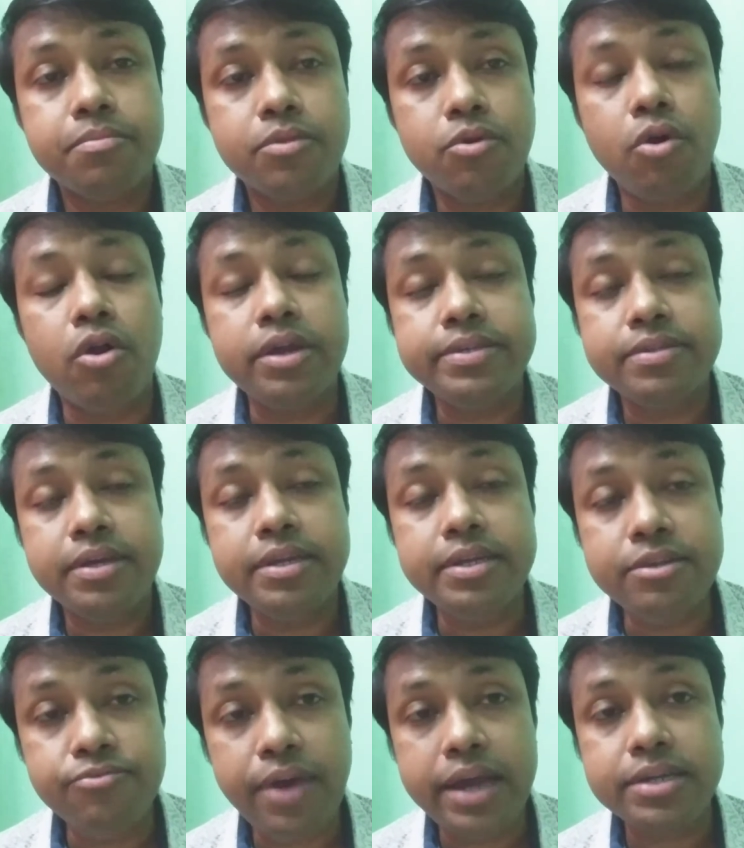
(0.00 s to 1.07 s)
or is an
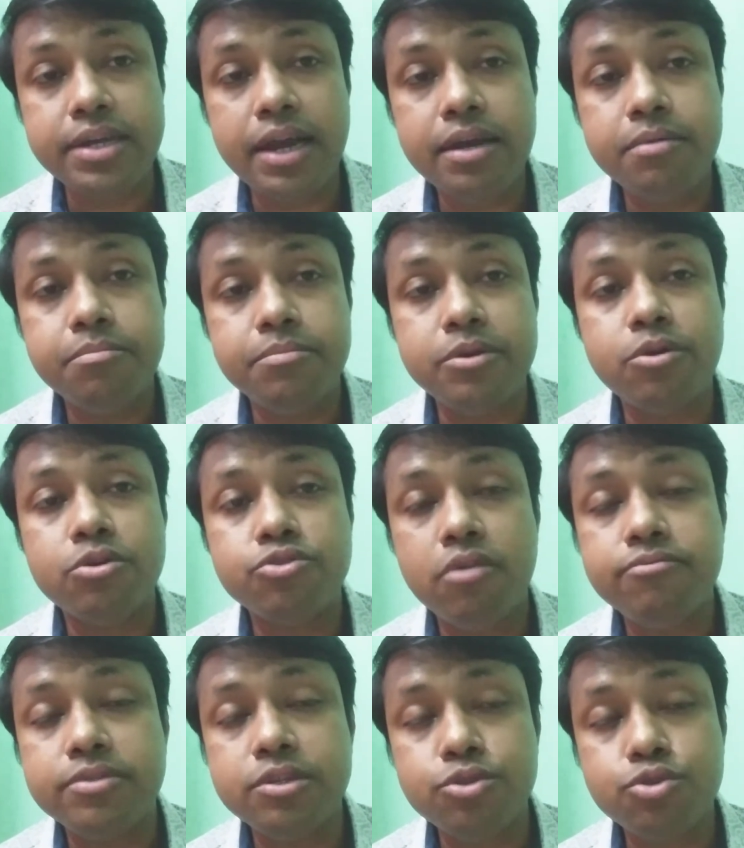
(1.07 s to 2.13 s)
infection because of
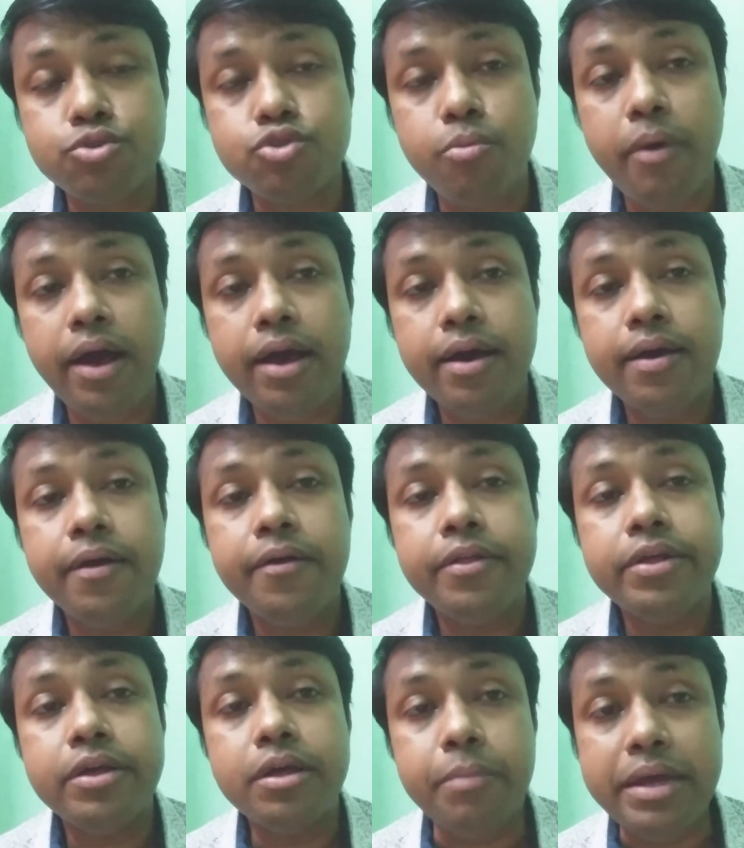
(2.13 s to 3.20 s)
Schistosoma
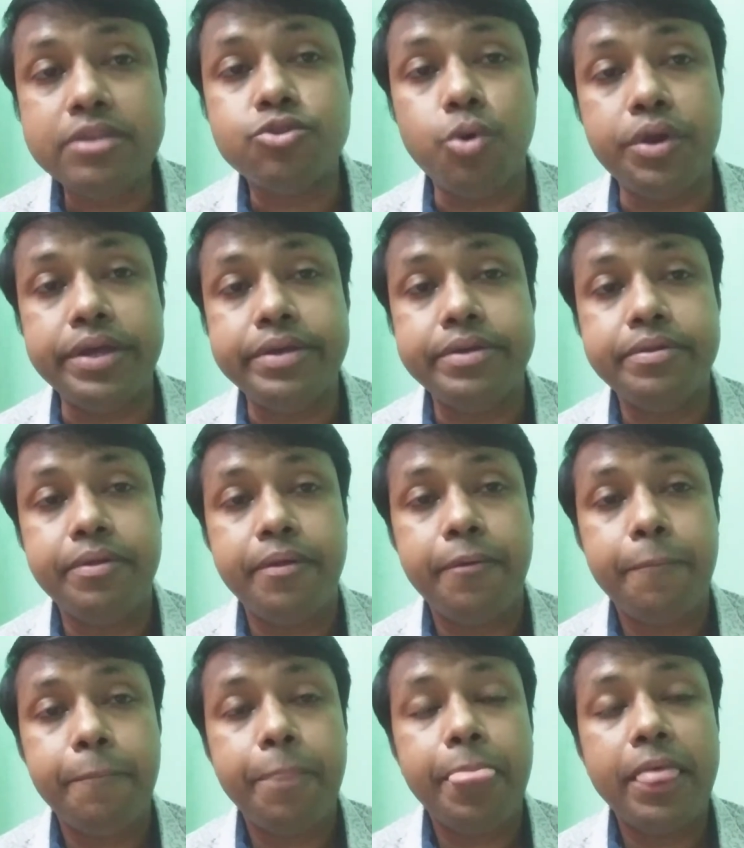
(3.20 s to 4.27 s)
mansoni,
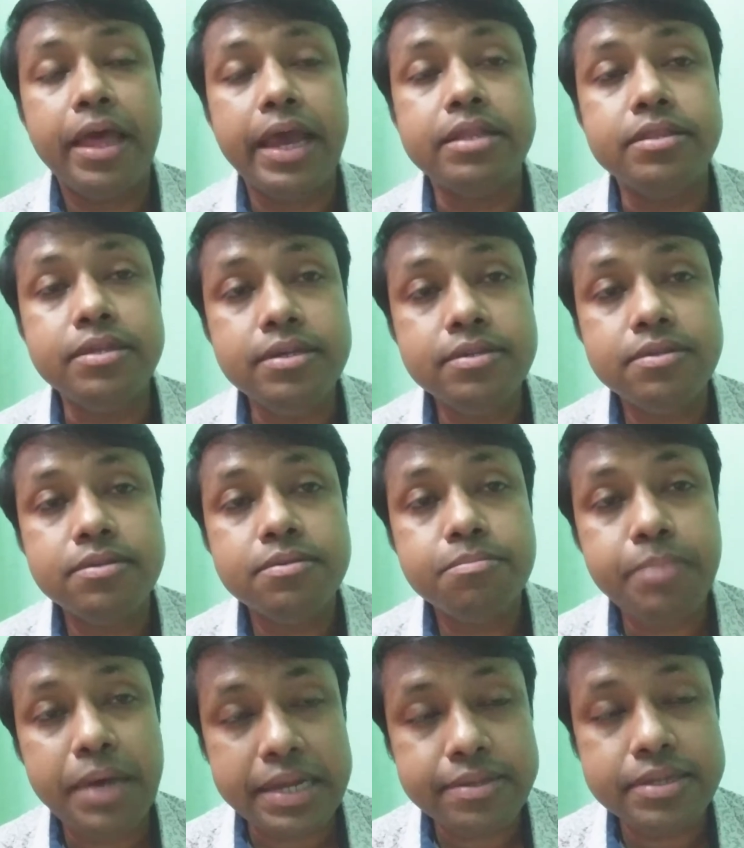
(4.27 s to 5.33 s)
and this
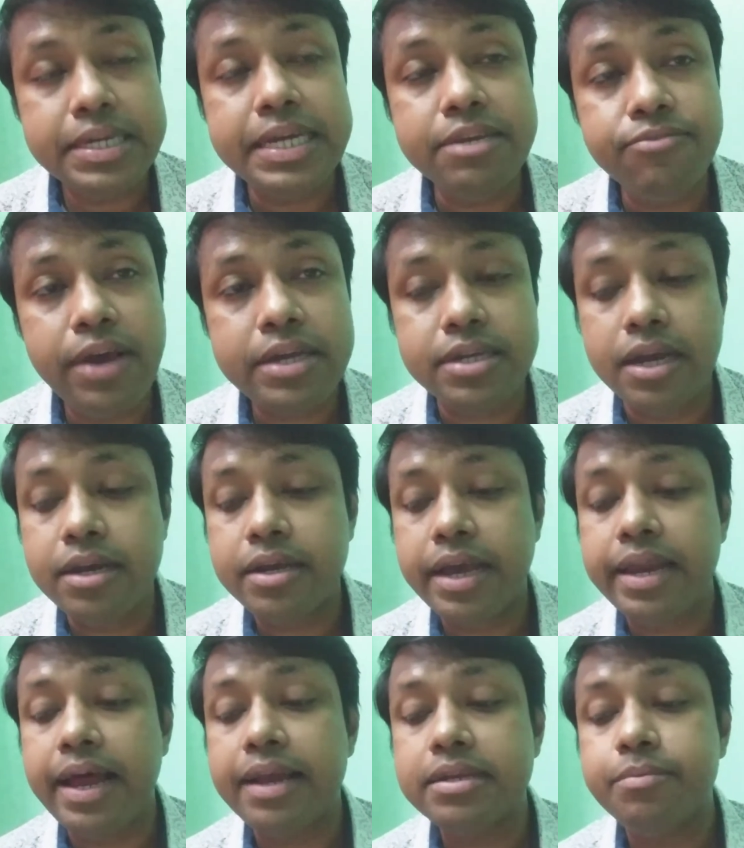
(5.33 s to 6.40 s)
parasitic infection
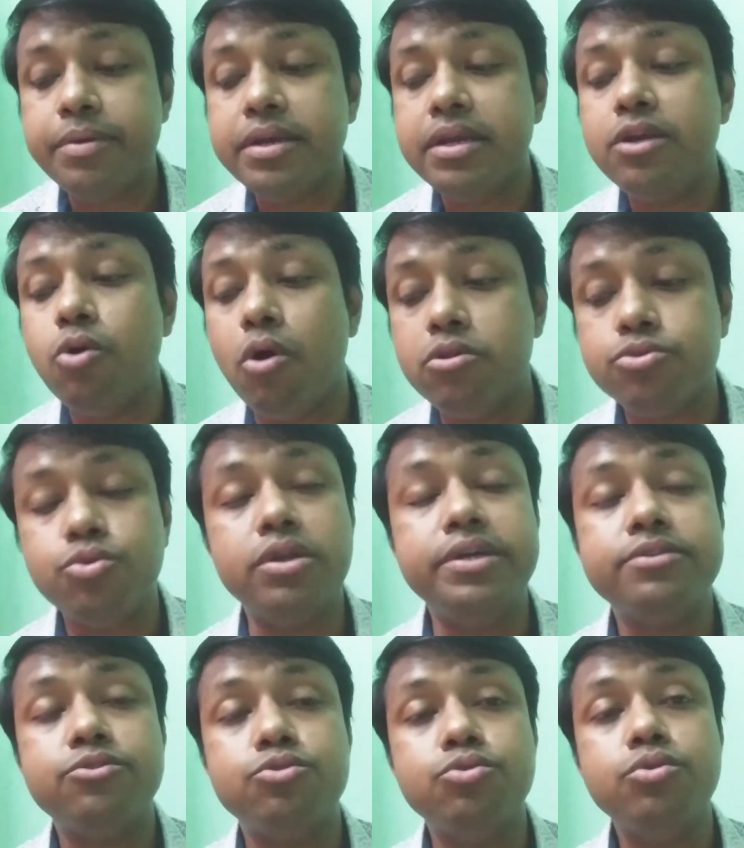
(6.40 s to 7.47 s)
can ultimately also
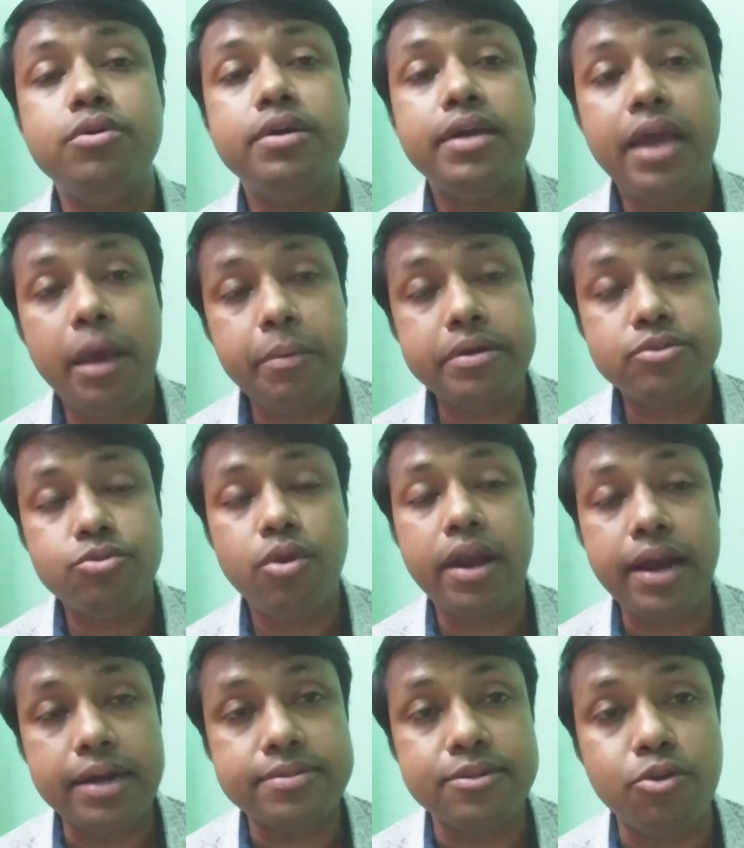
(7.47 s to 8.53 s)
leads to hepatocellular
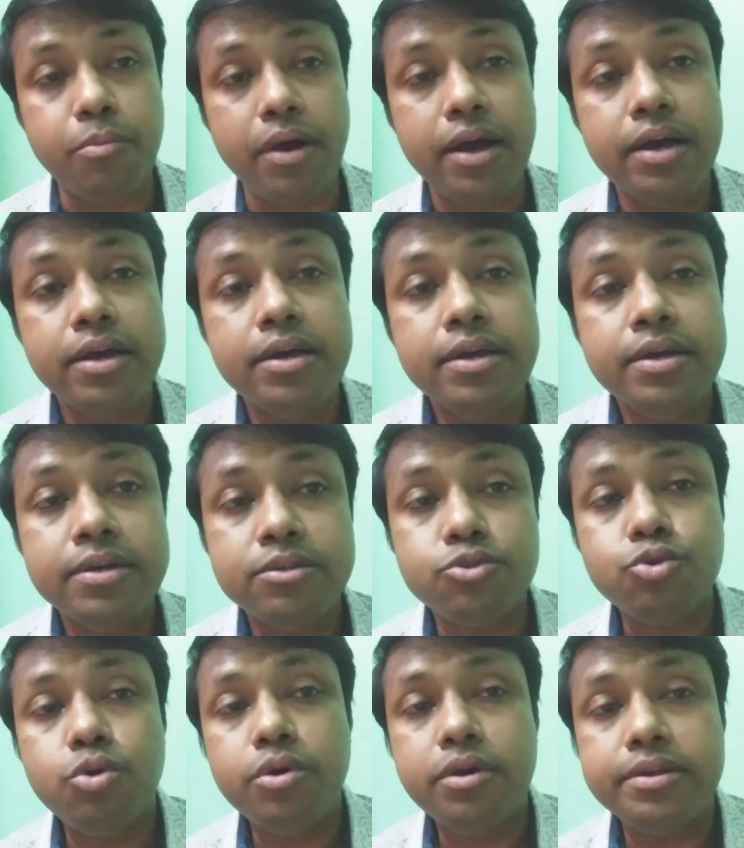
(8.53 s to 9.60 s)
carcinoma.
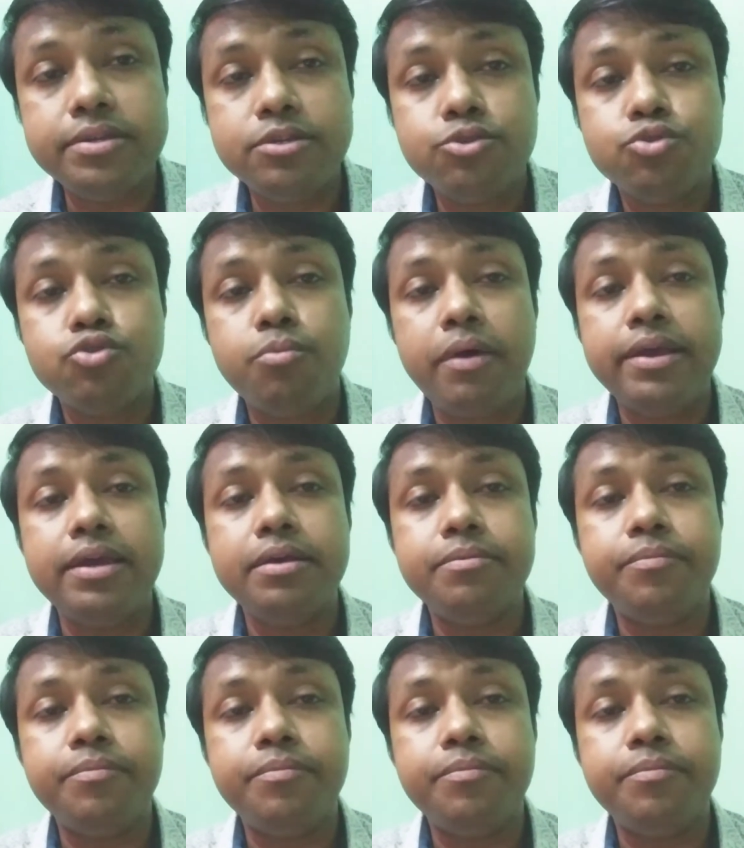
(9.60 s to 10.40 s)
So Schistosoma